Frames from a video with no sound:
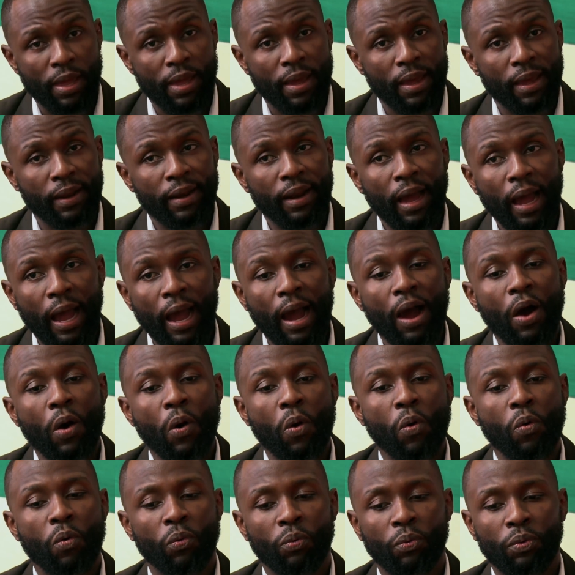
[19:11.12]
And
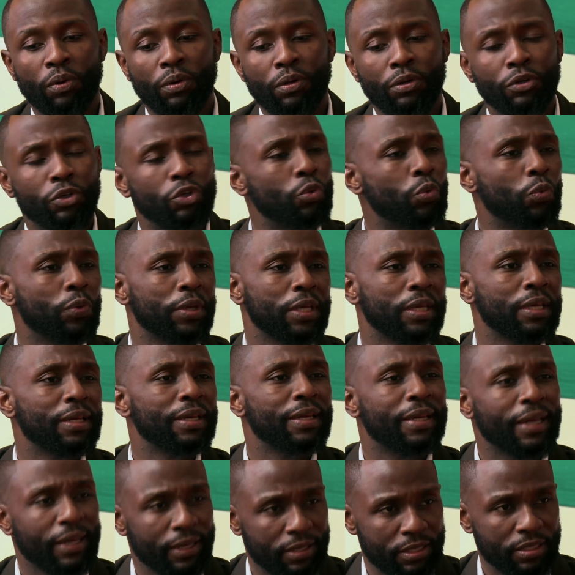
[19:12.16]
how do we
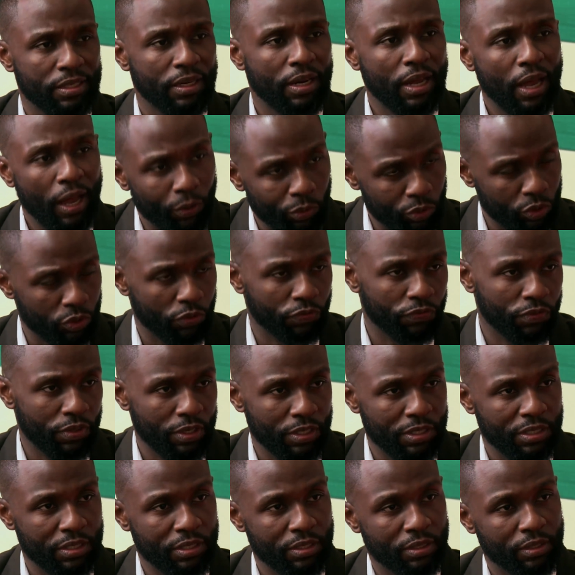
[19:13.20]
get out of
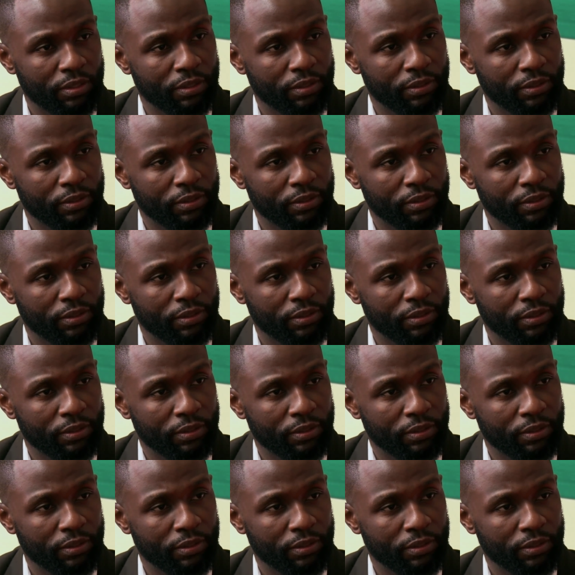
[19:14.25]
this?